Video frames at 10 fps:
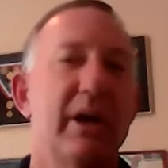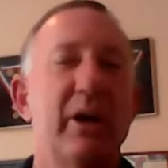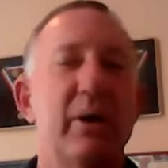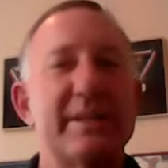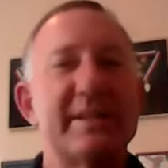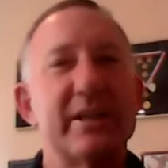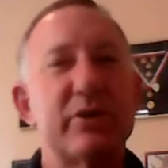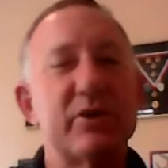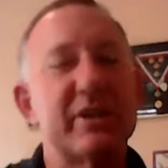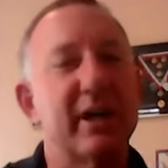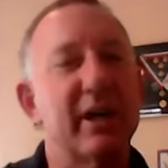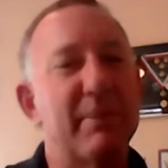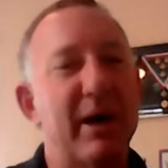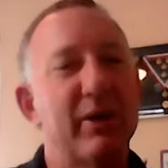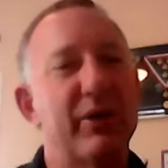You know, it's interesting
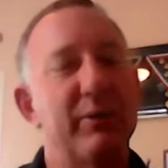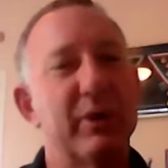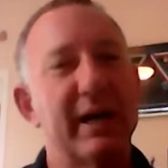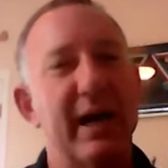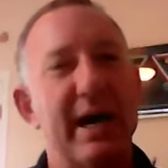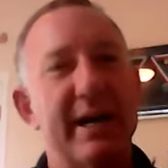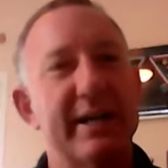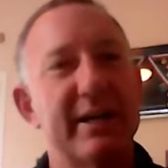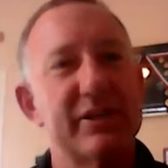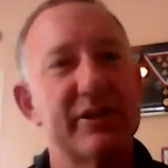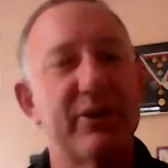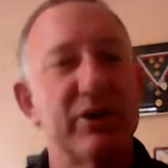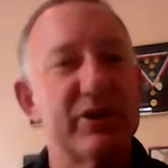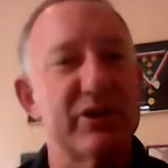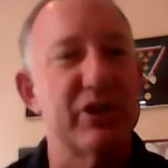about the regattas
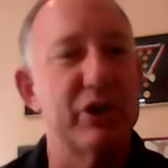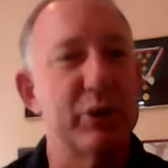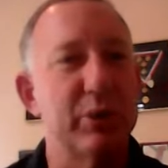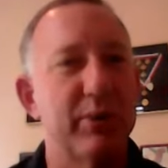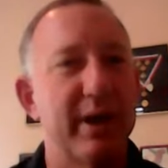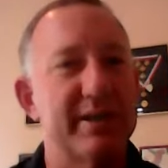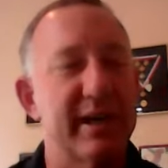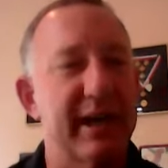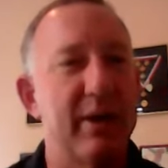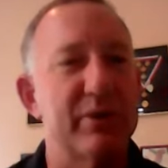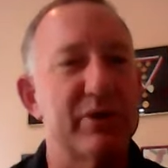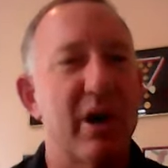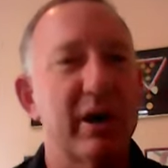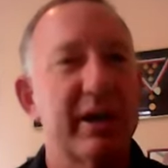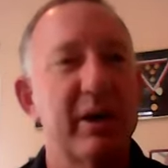versus the dual racing. I was
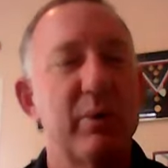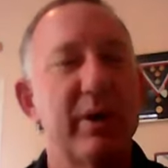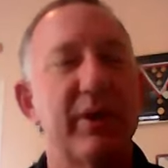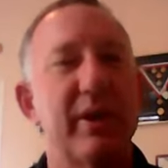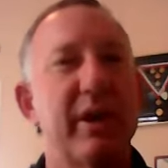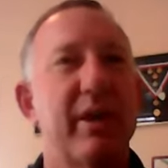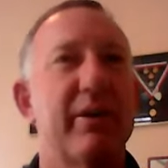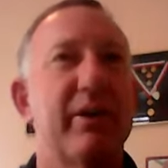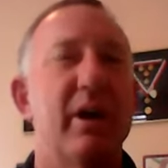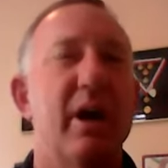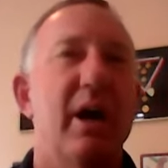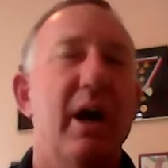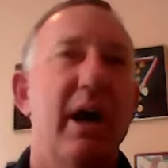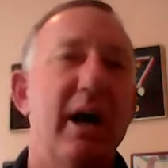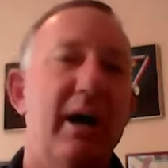talking with another
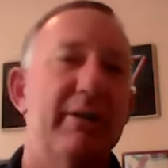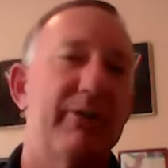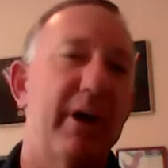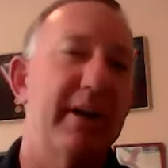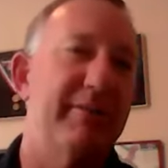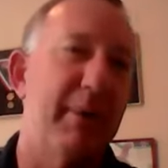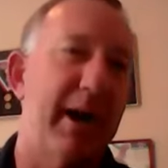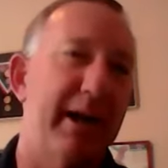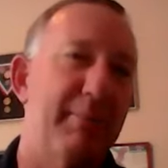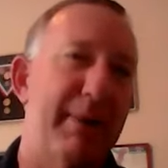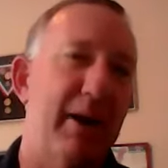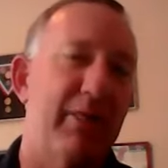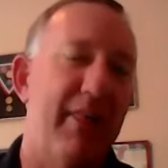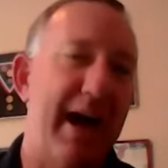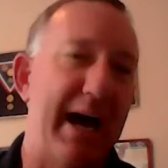friend of mine
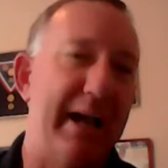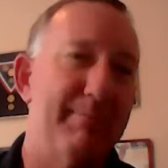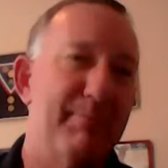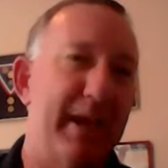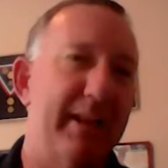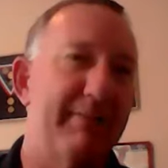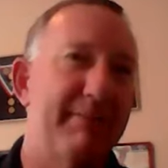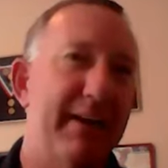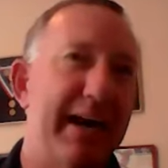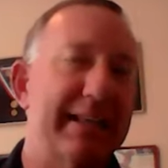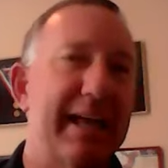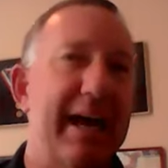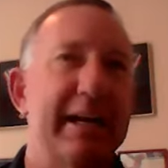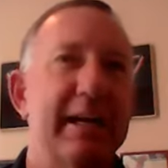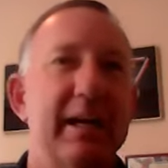about that, and the fact
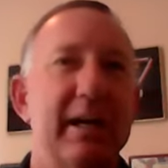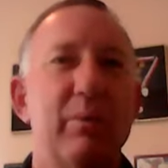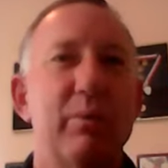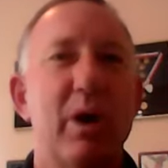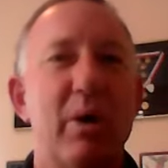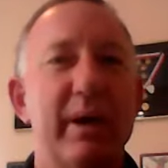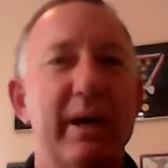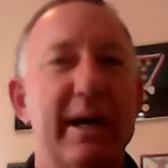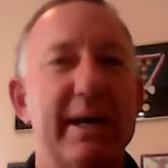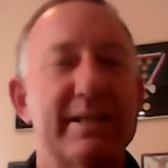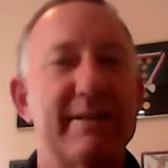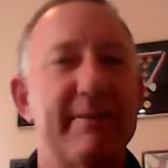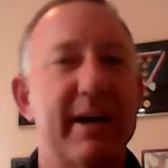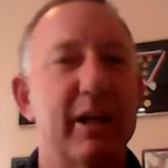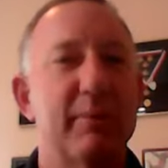that rowing has
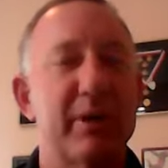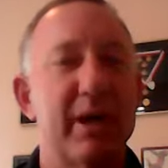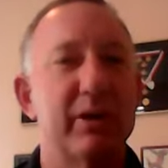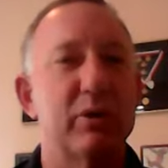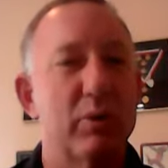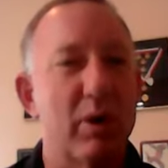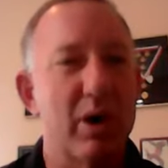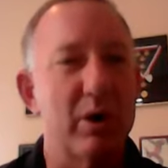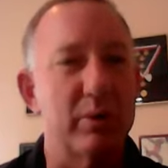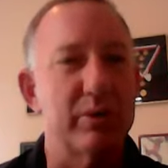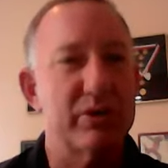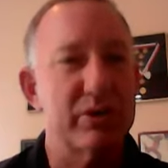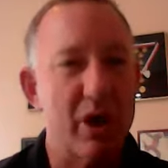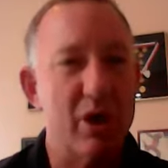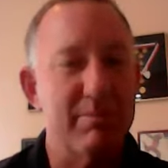developed and grown
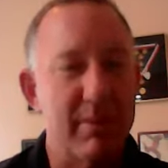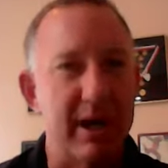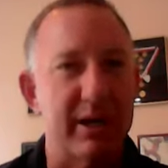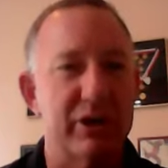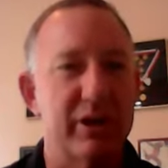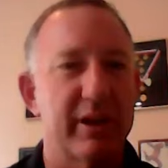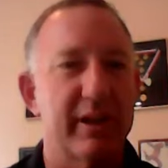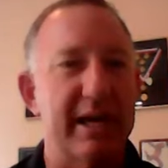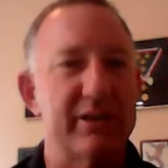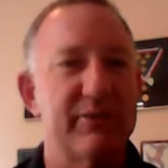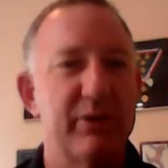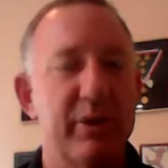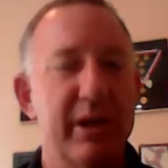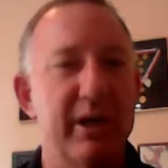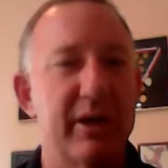so much in the last few
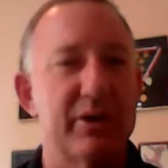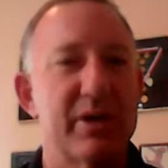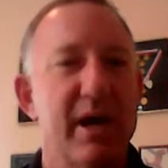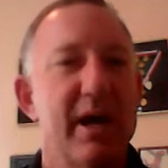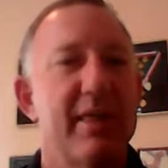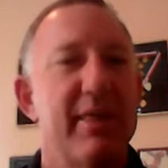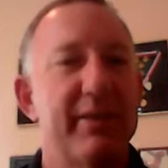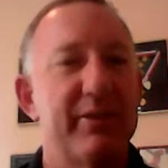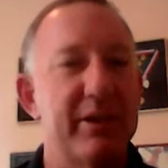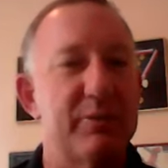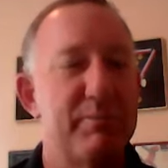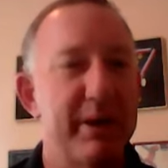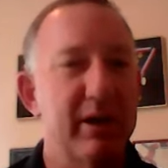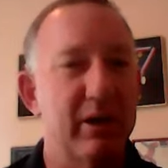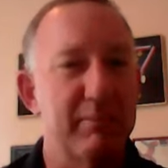years that these
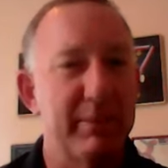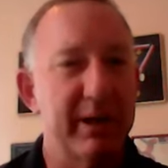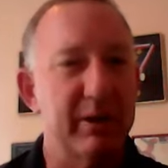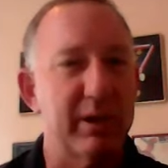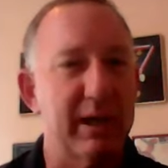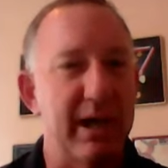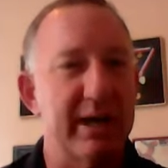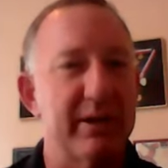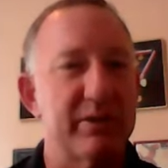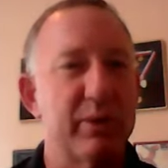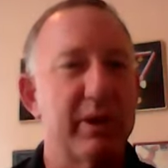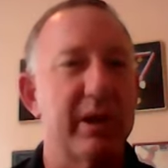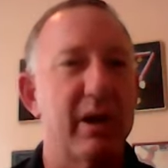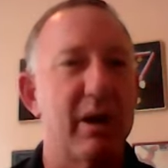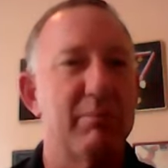bigger and bigger regattas
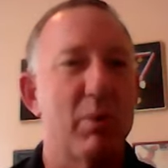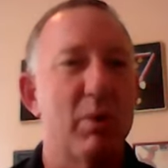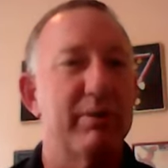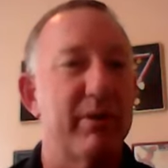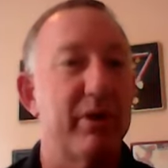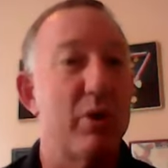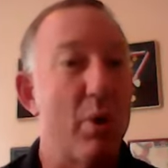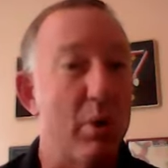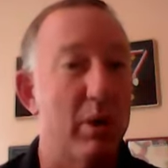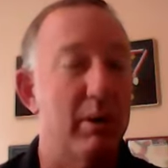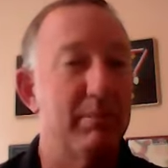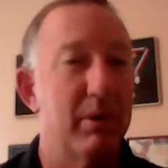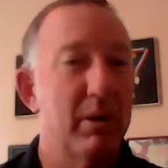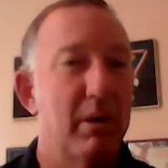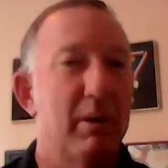really are more of the norm.
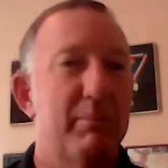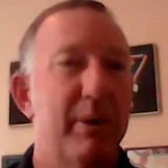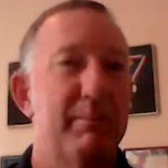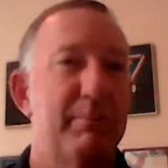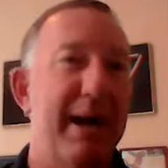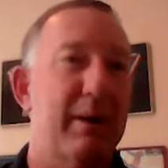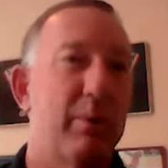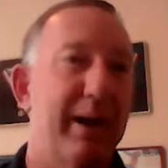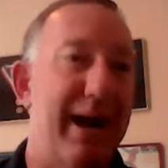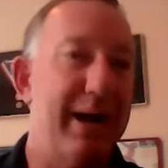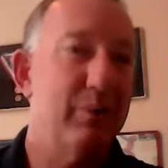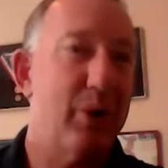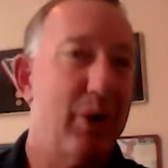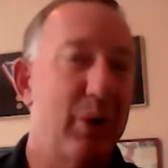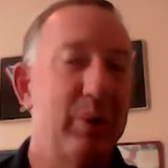Mm-hmm. But back when I
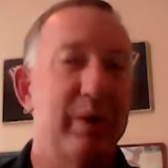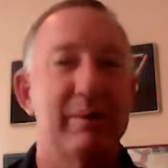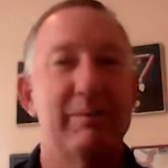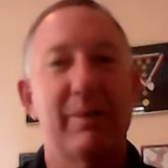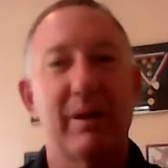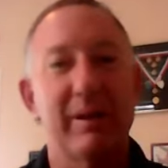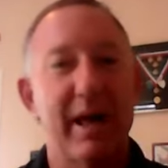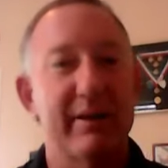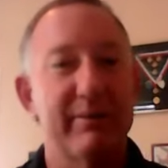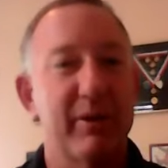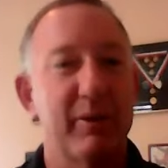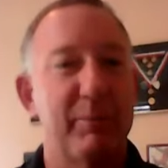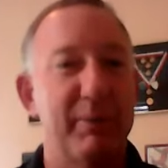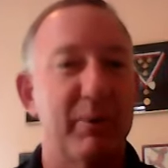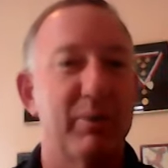rowed and a lot of other
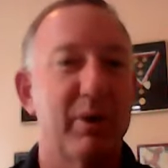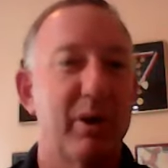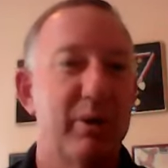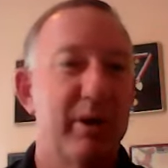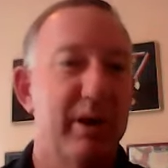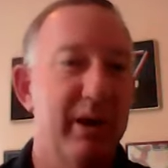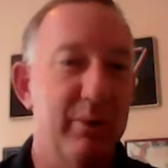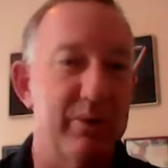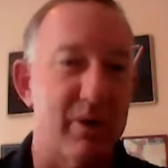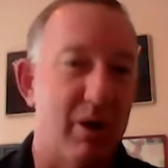people rowed, it was